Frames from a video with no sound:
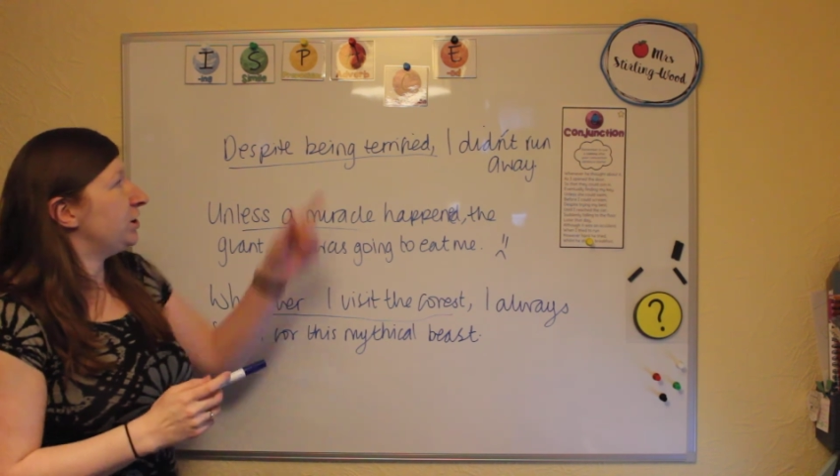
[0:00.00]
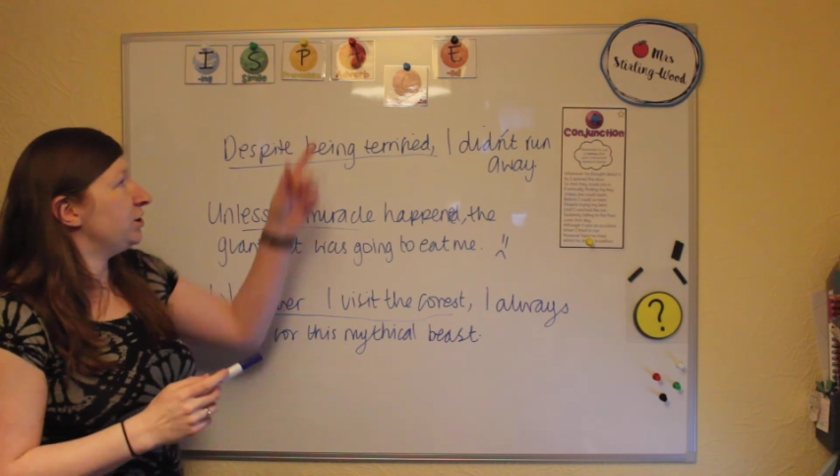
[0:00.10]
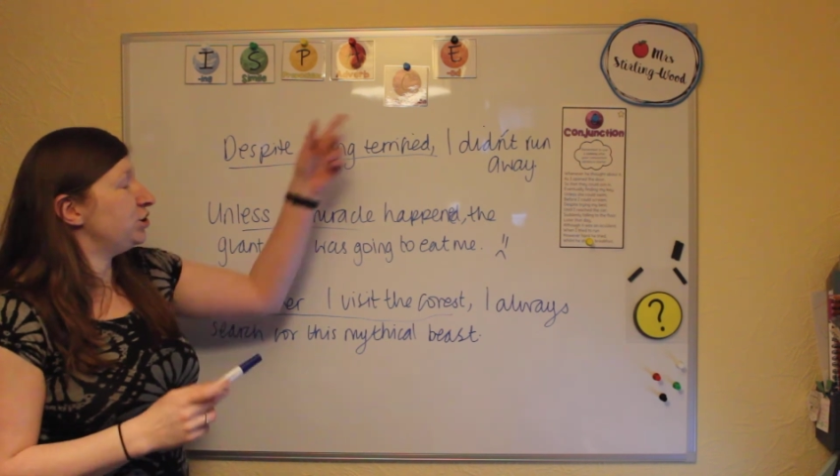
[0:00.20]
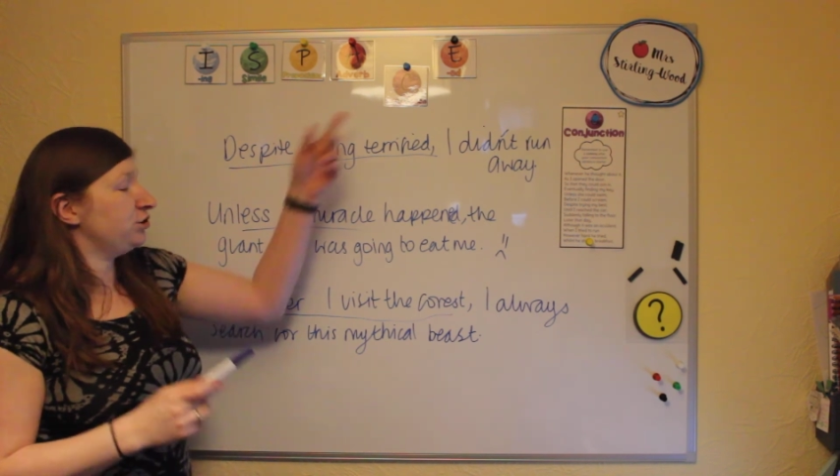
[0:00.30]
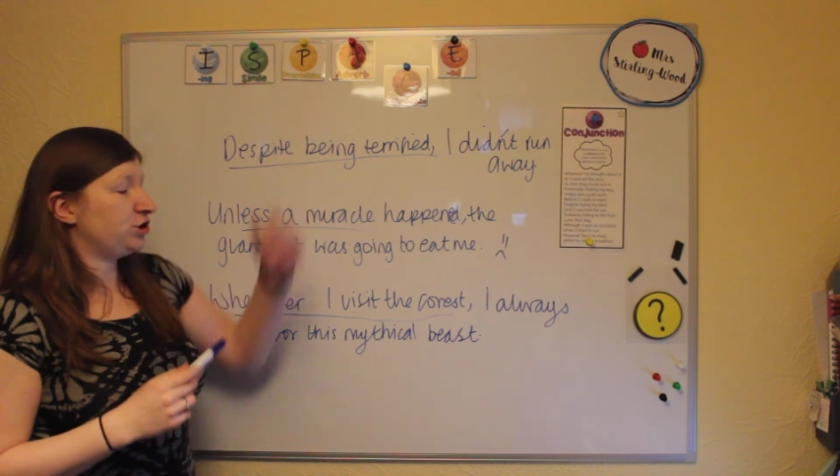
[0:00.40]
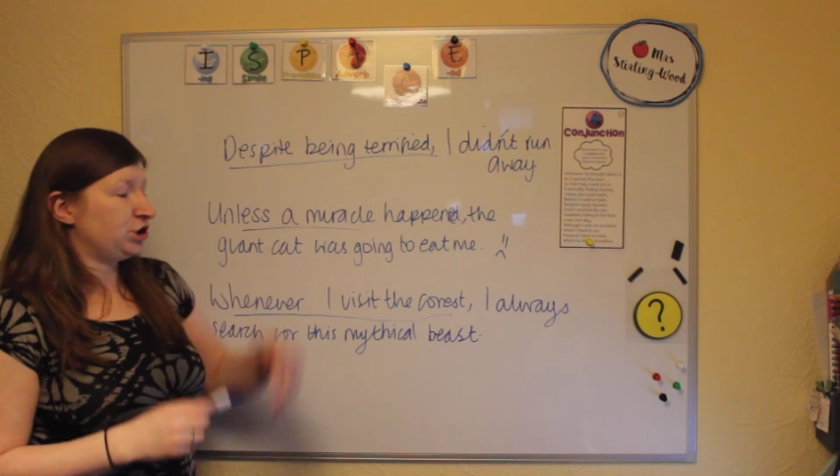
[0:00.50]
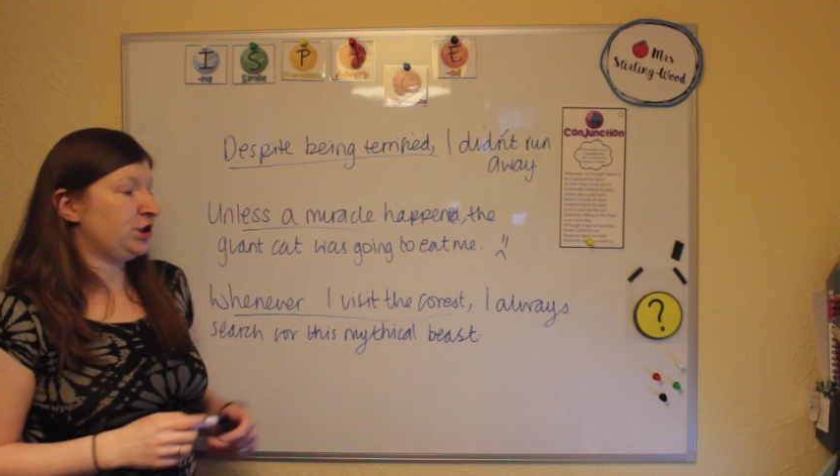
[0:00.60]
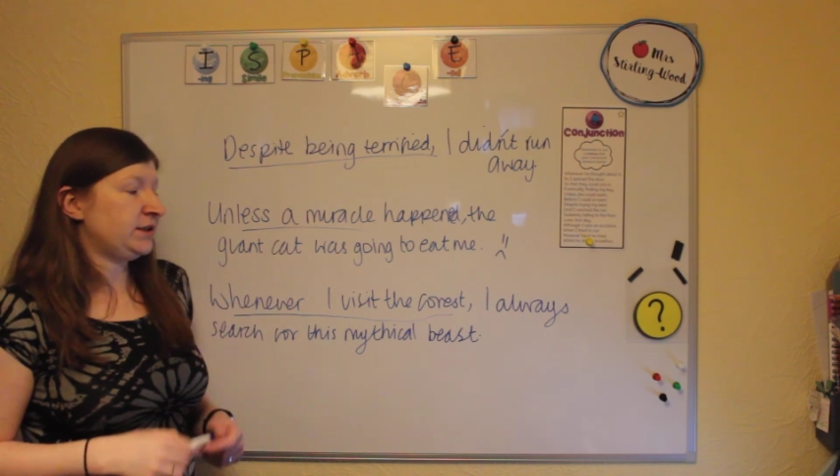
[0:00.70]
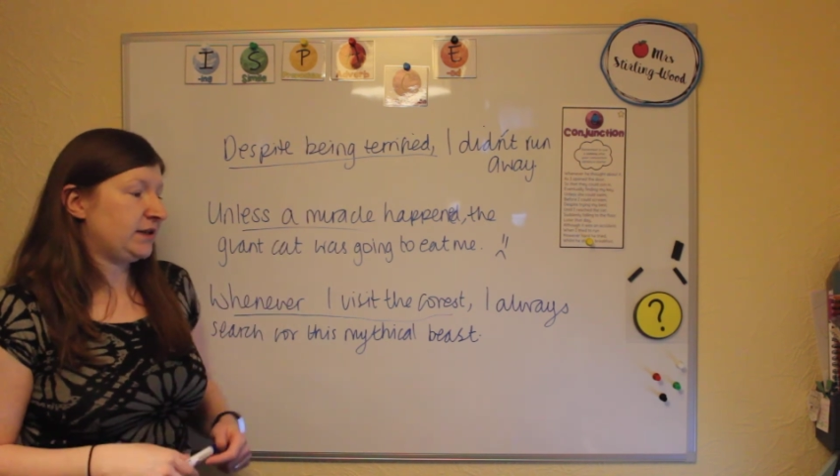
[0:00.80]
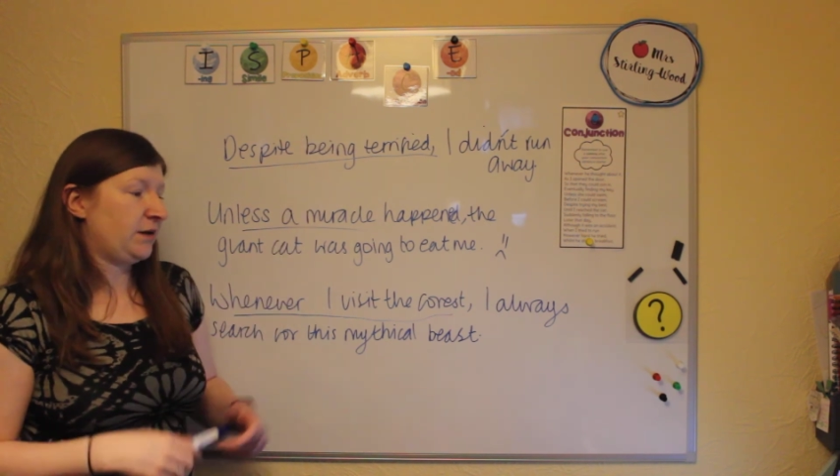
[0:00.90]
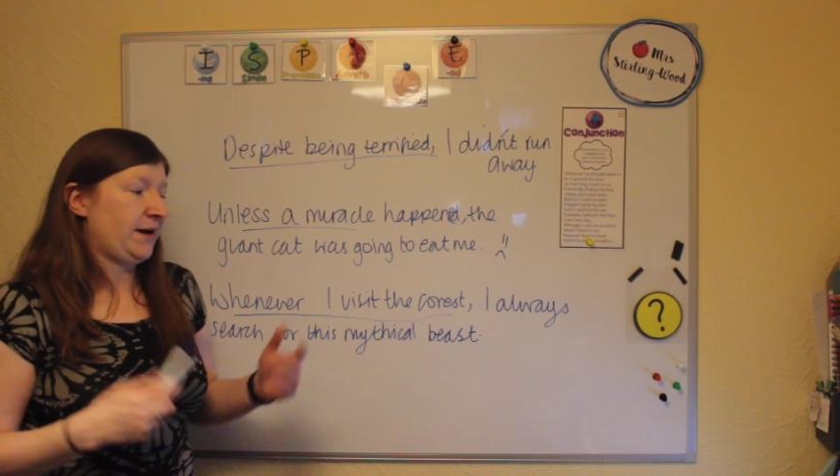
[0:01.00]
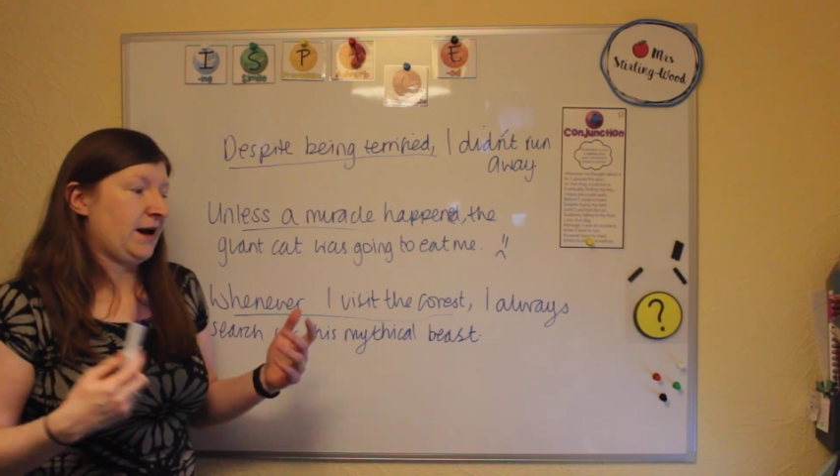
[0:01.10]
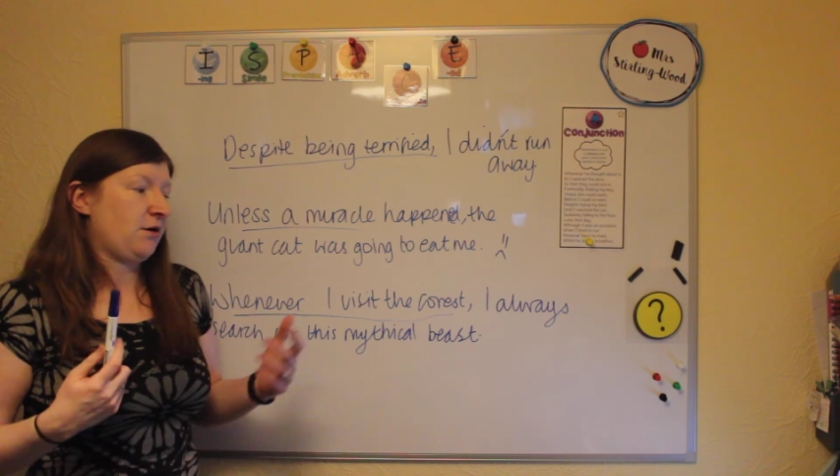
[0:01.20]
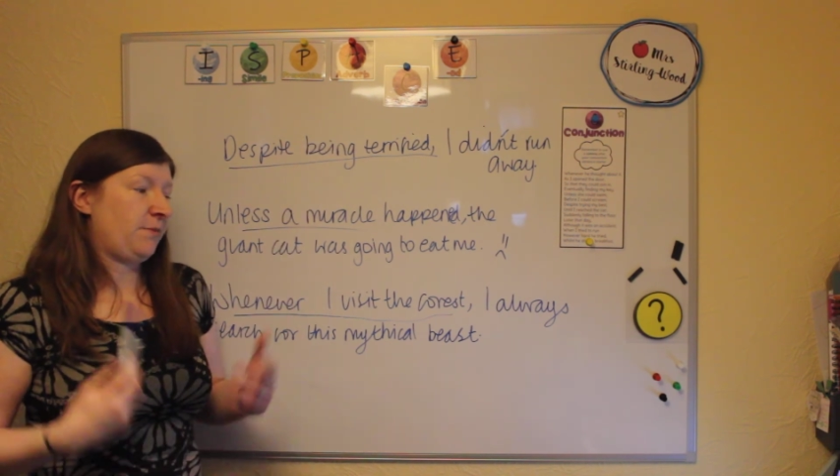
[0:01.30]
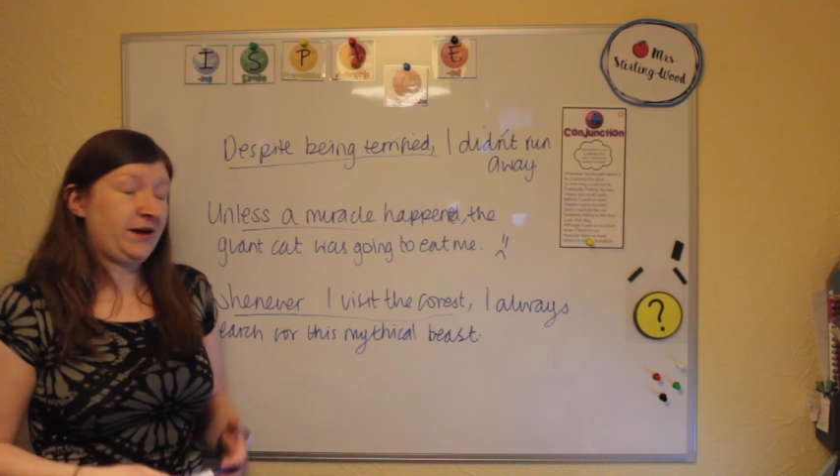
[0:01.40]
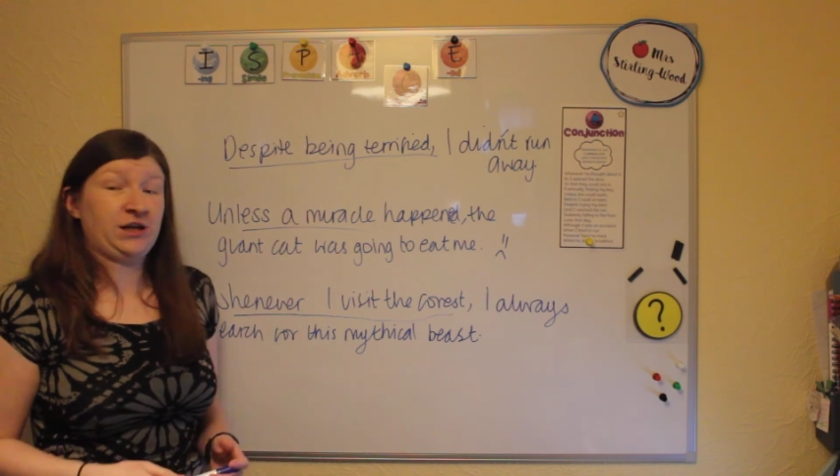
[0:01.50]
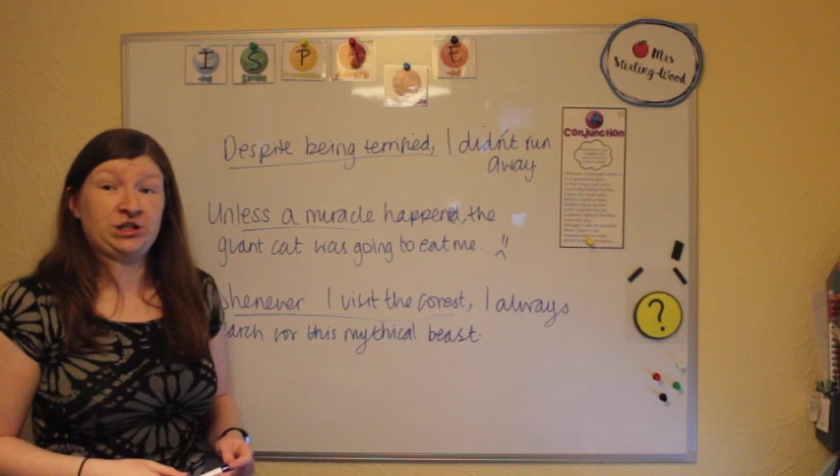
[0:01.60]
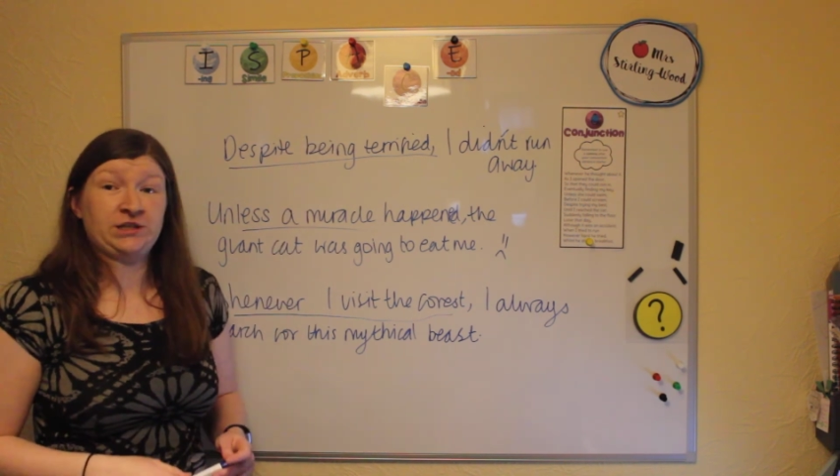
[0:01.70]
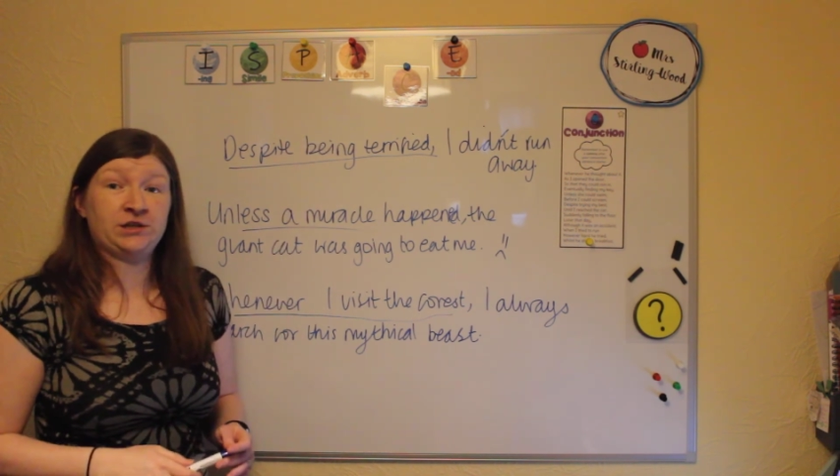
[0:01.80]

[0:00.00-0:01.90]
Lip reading: conjunctions about a picture.